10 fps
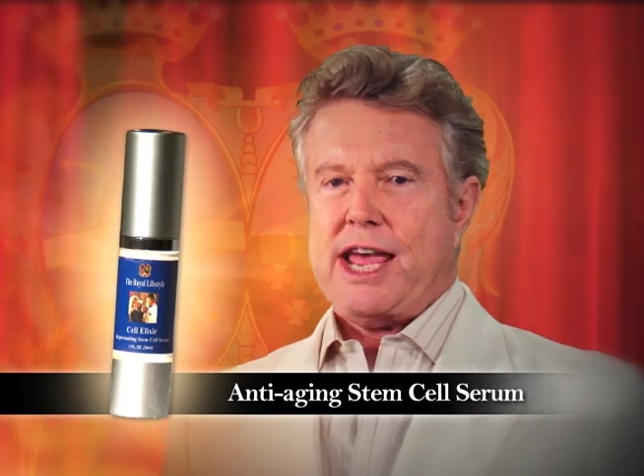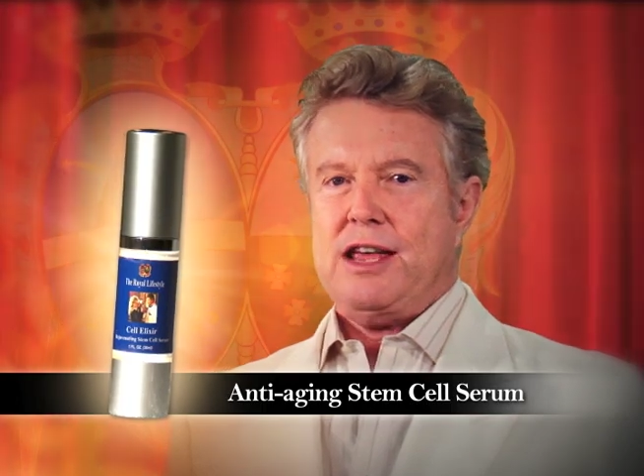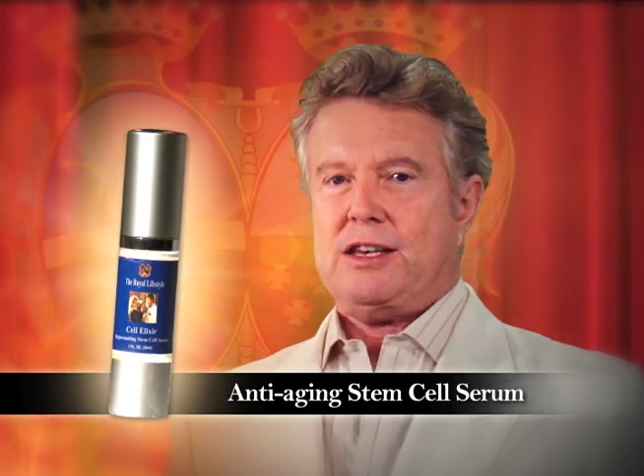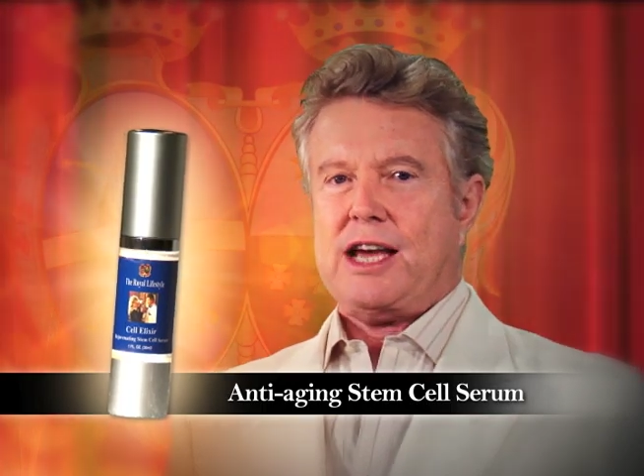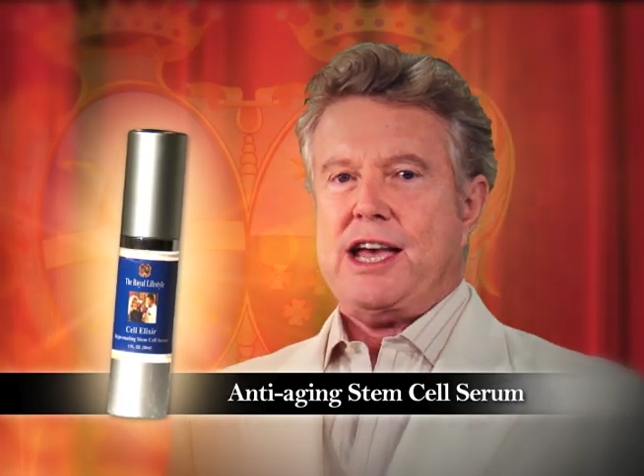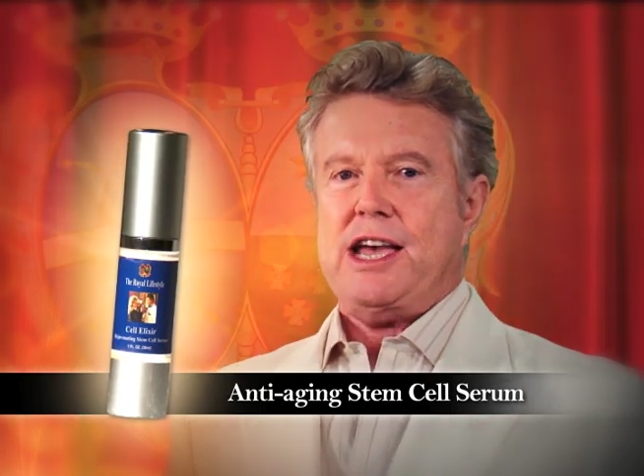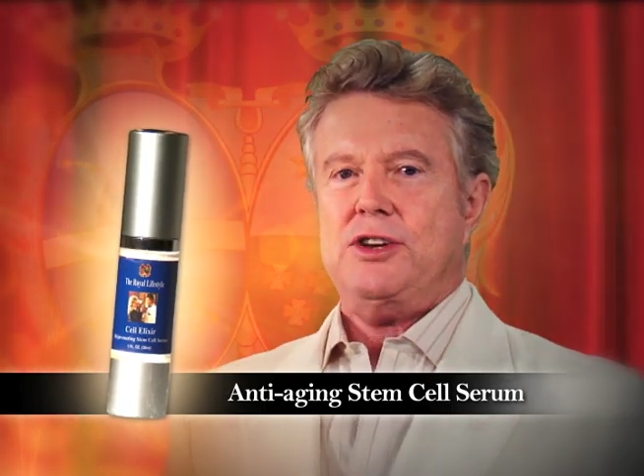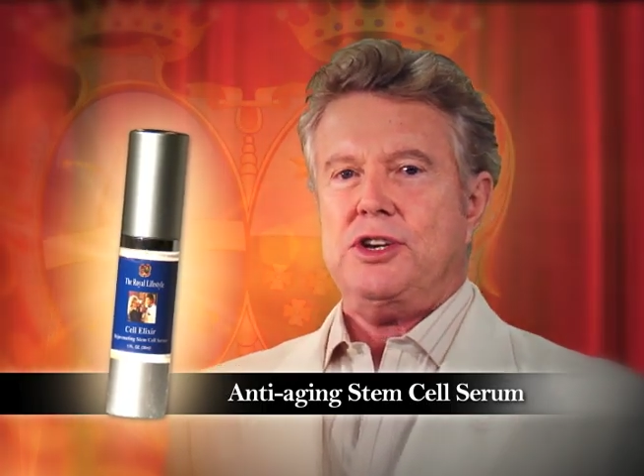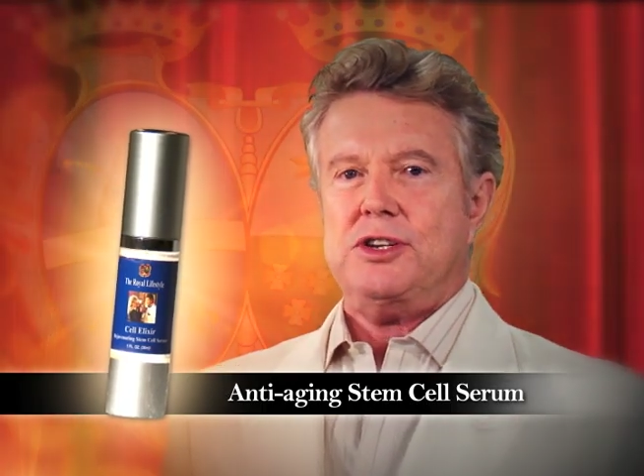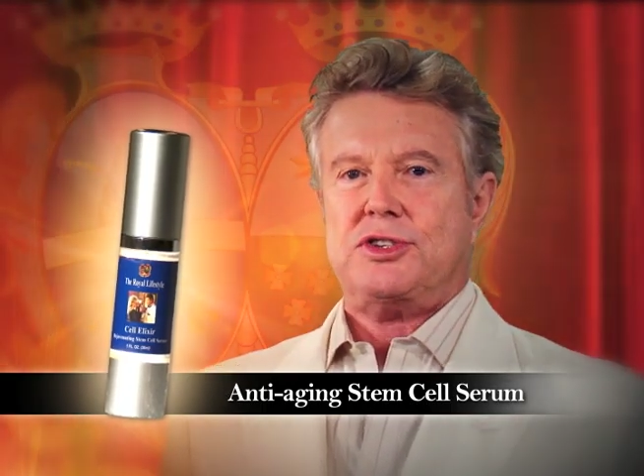
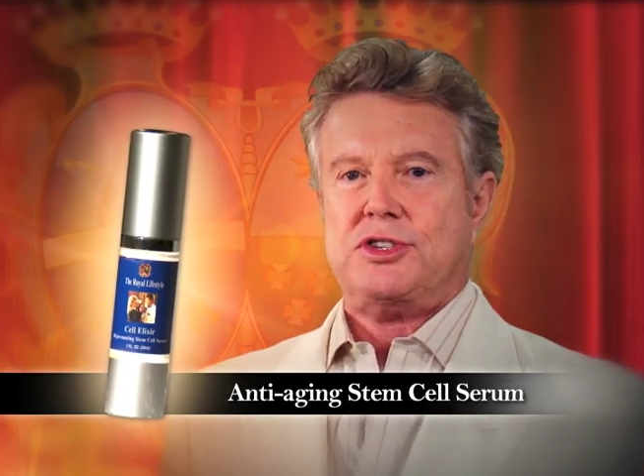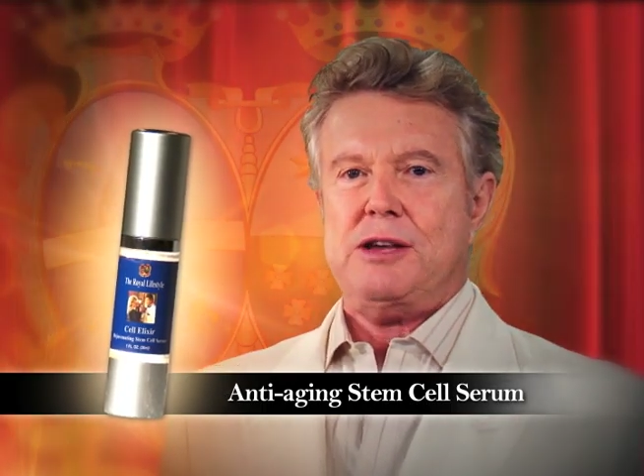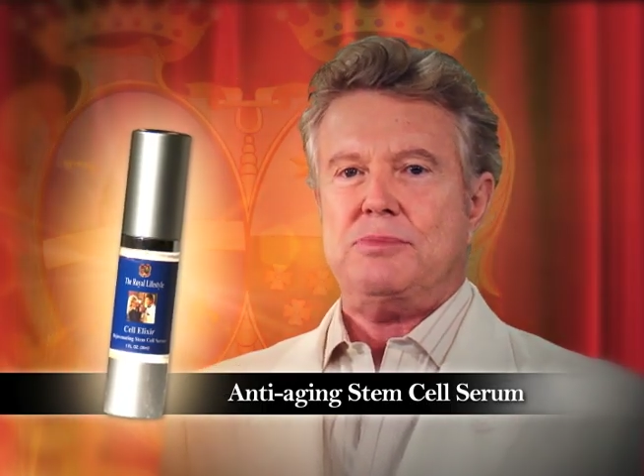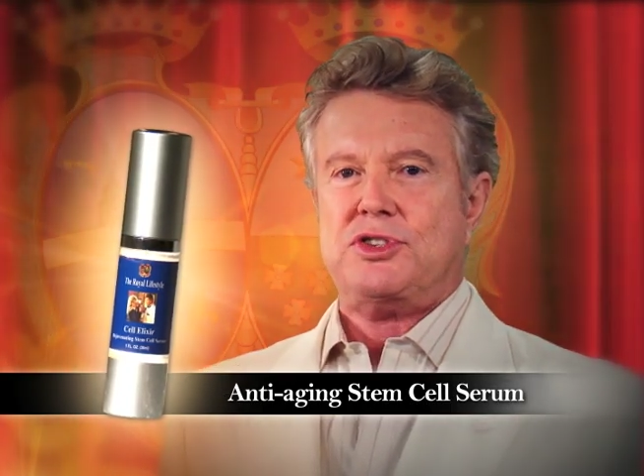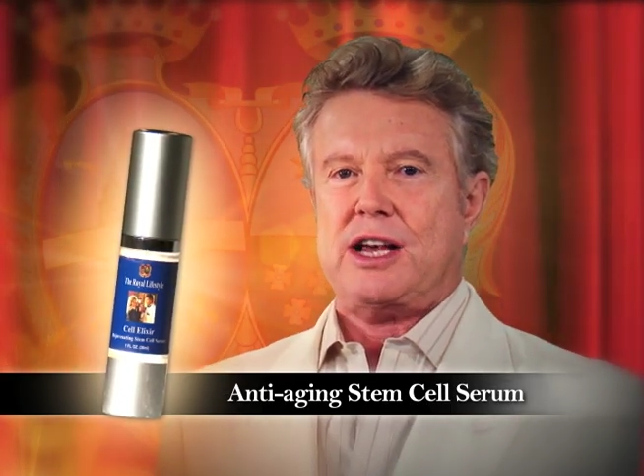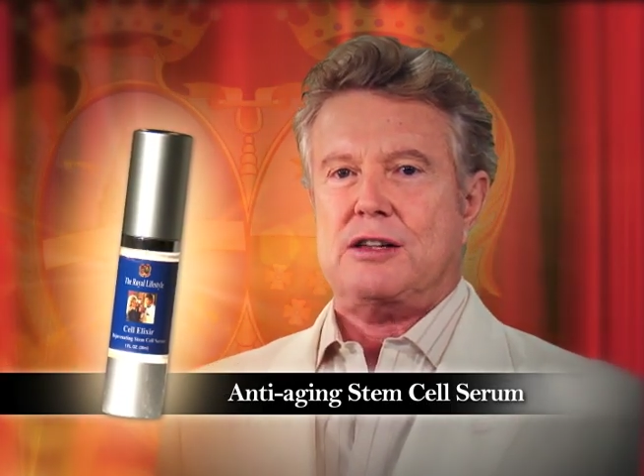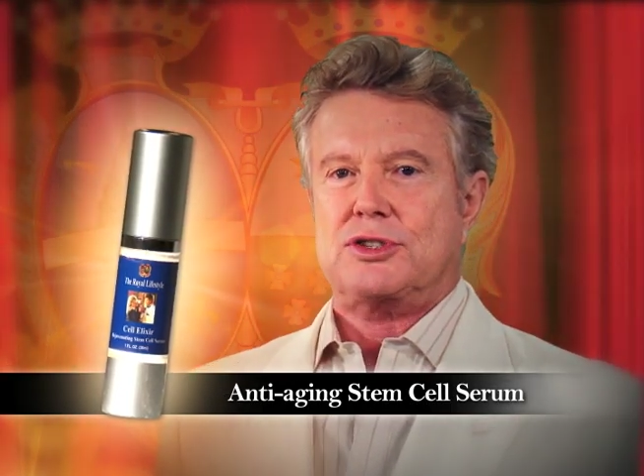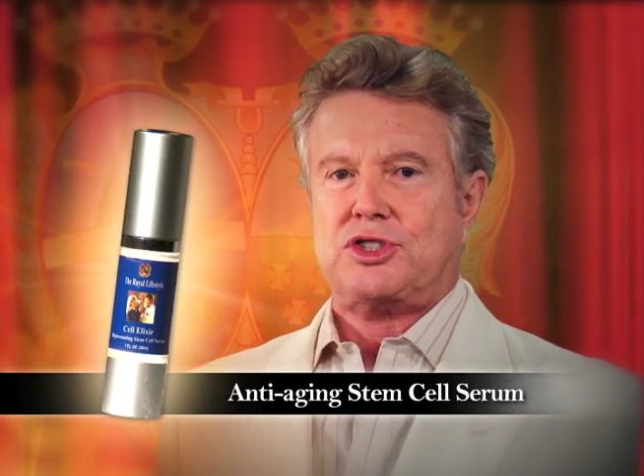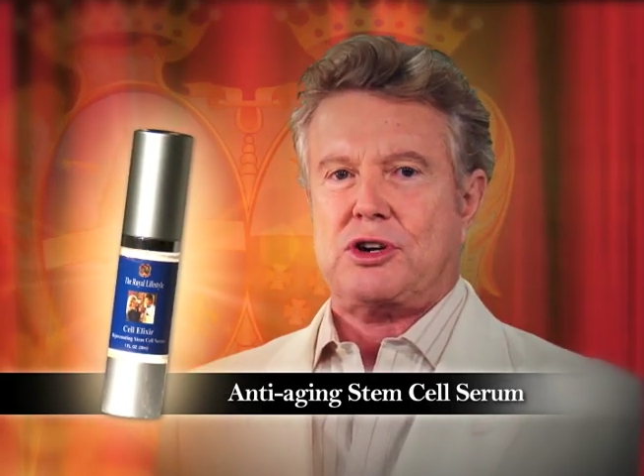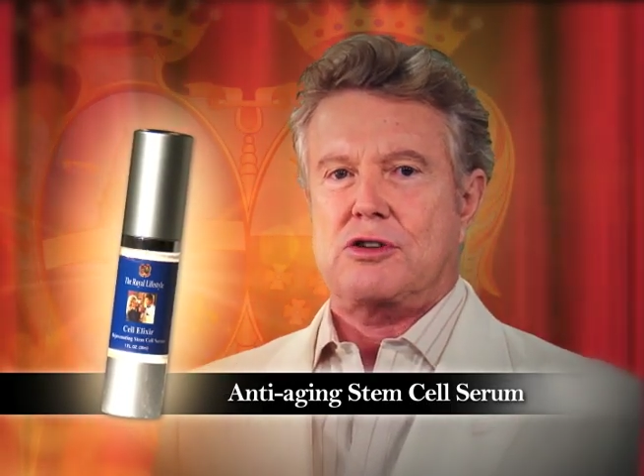anti-aging stem
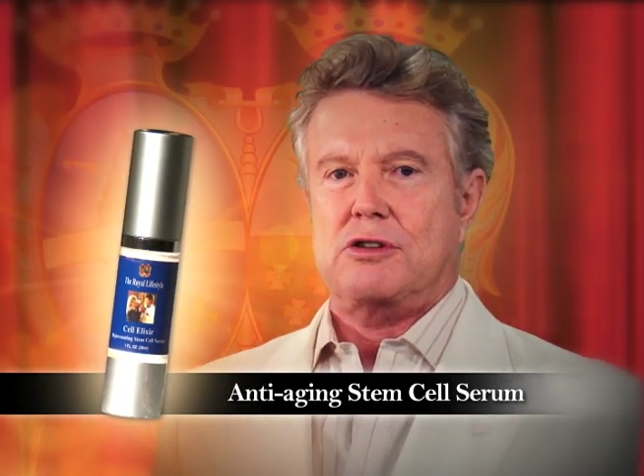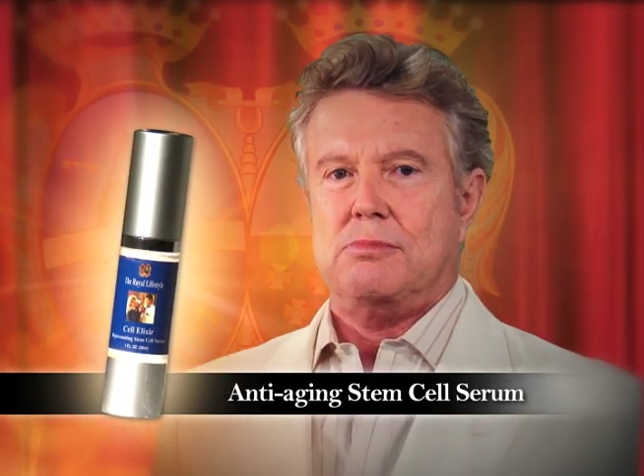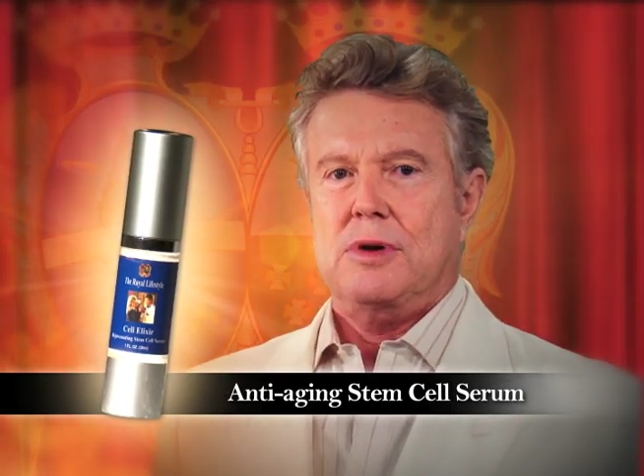cell serum.